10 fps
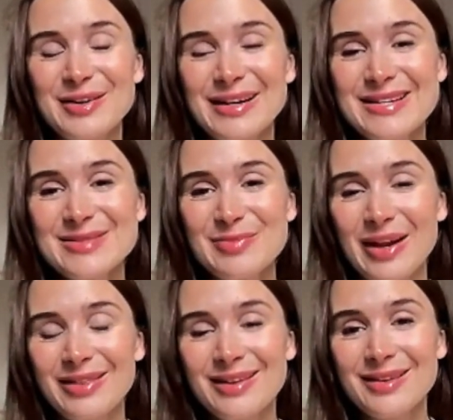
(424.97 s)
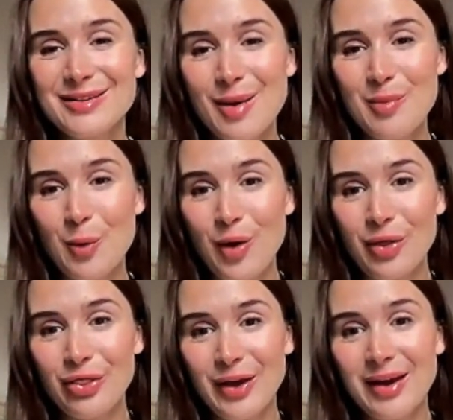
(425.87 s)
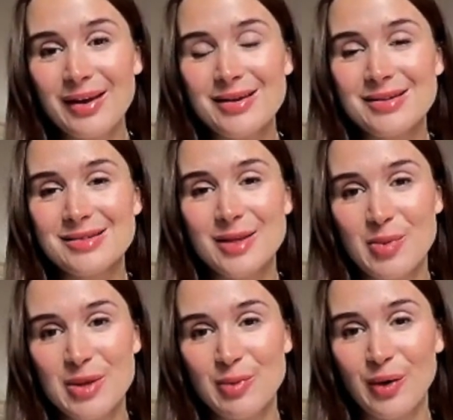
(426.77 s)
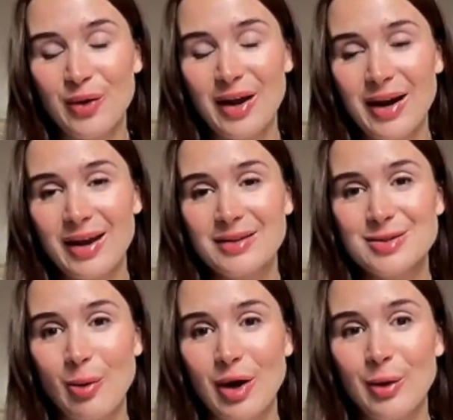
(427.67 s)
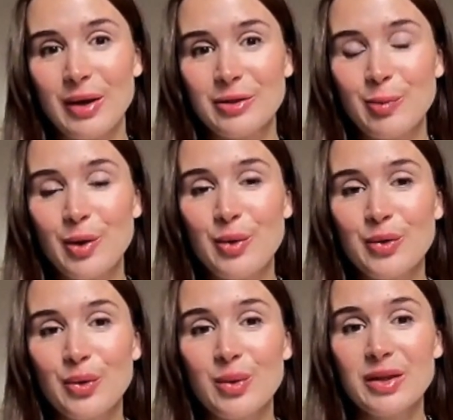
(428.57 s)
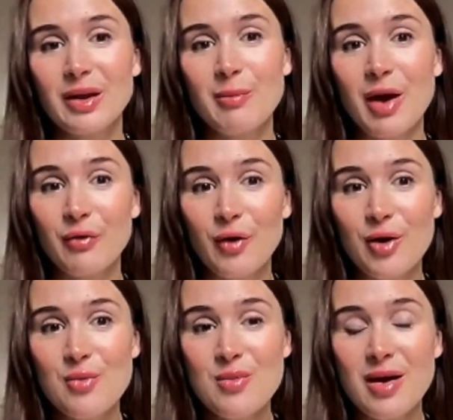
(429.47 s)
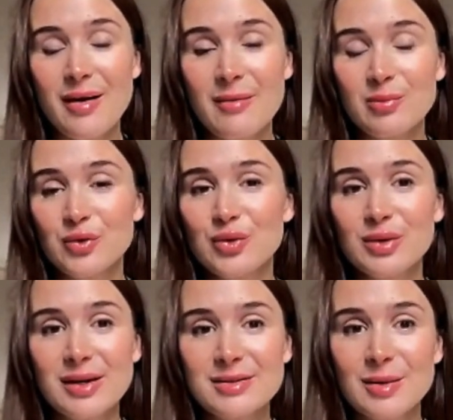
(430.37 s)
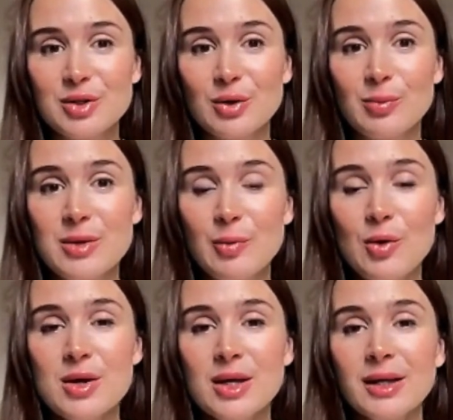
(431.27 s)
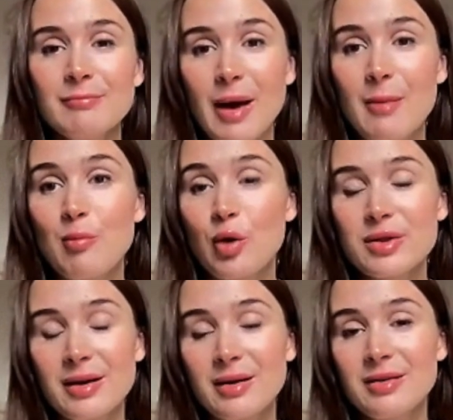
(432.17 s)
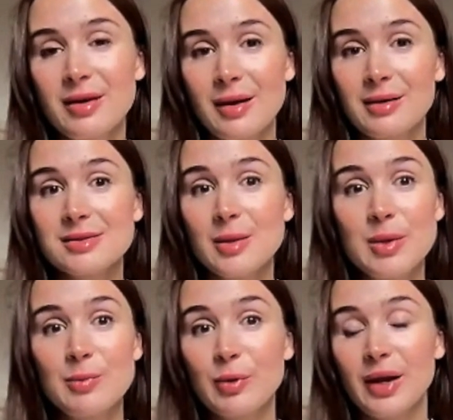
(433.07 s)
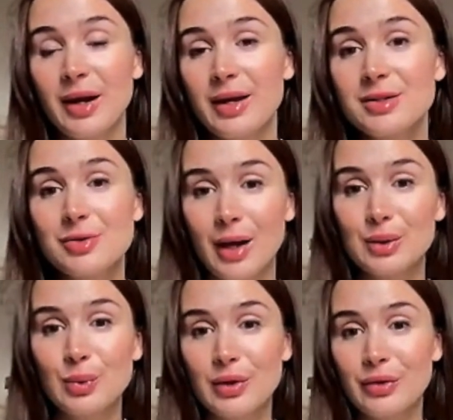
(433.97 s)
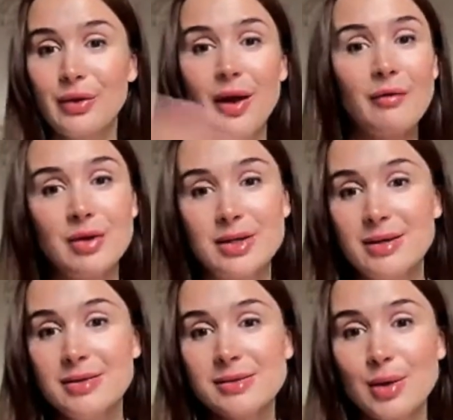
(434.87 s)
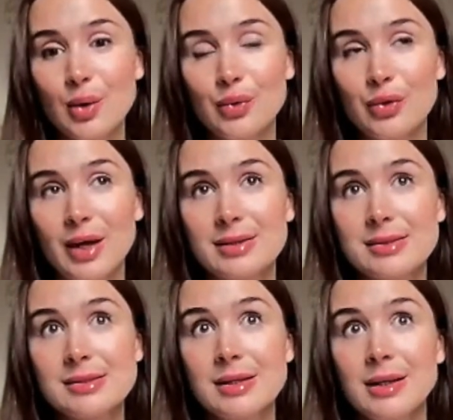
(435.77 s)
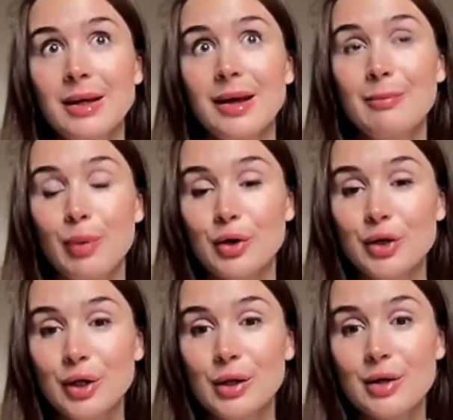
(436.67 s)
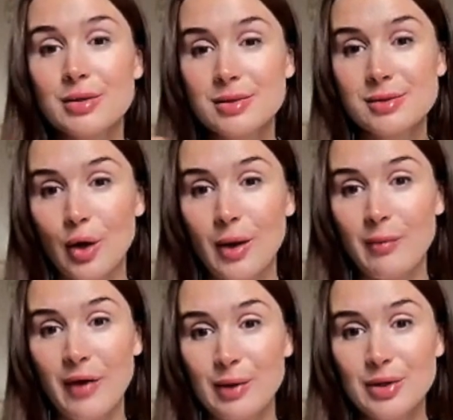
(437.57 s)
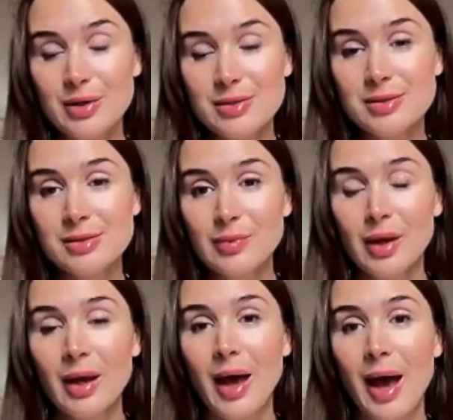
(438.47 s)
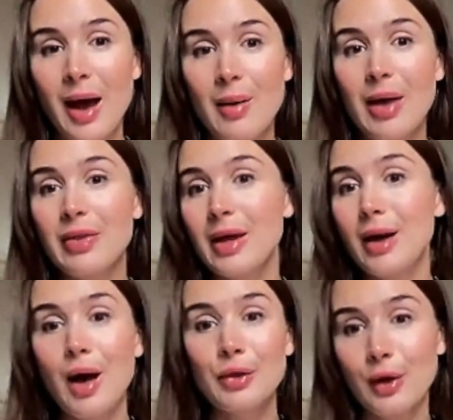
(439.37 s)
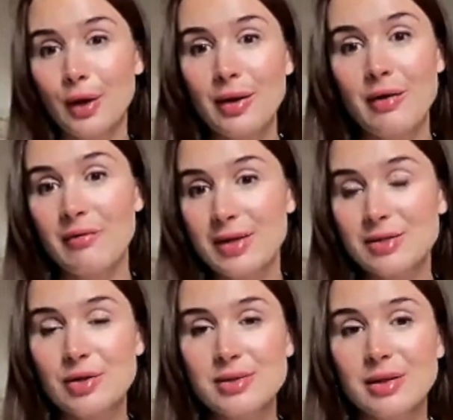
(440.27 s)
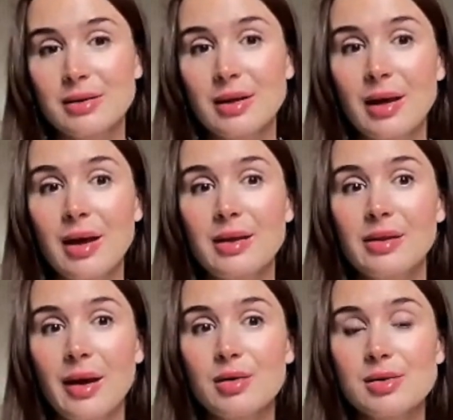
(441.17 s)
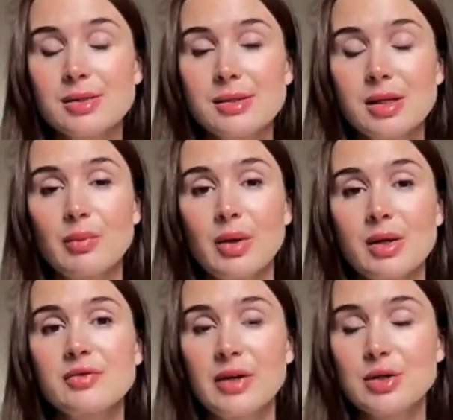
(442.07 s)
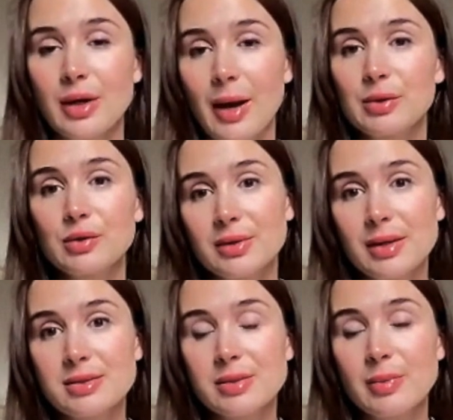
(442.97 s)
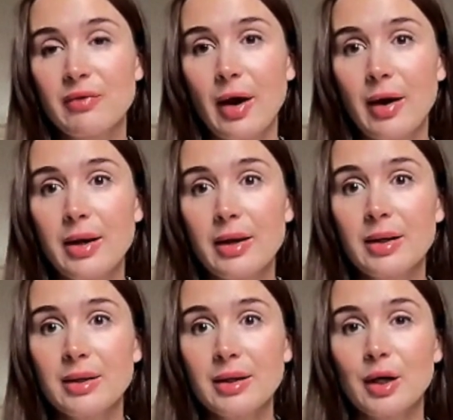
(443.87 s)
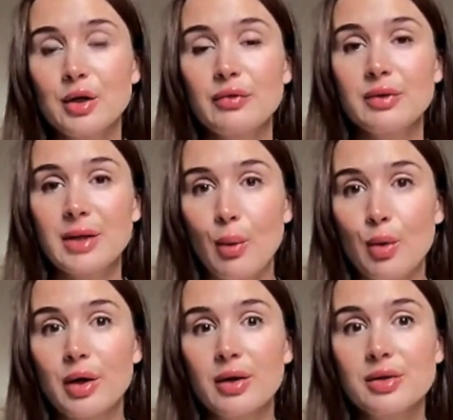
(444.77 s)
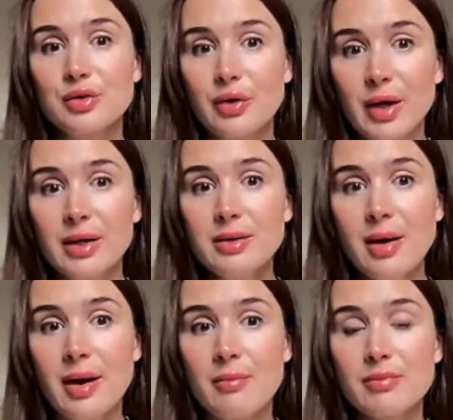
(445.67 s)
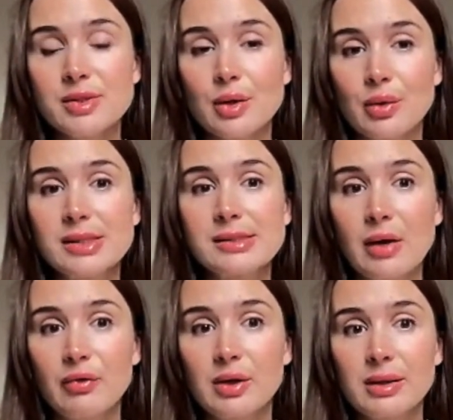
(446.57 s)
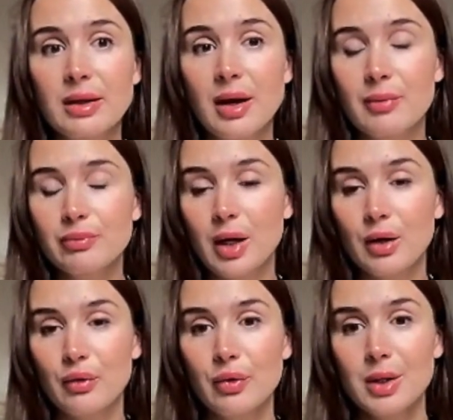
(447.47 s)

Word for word: list but i think the number one thing is the people that i get to work with both within my firm um, truly exceptional people but more than anything else the people that i interact with every day so that's in particular startup founders uh, and then other investors in the in the ecosystem because venture capital tends to be very kind of network driven um, so it's definitely a kind of